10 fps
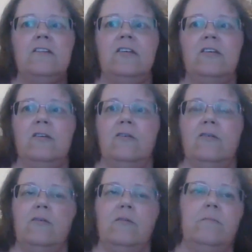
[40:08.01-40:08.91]

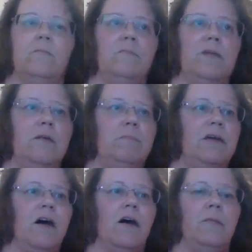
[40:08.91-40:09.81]
to me
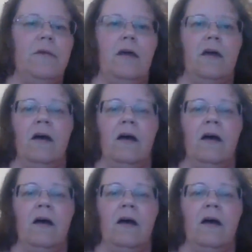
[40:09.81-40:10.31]
becoming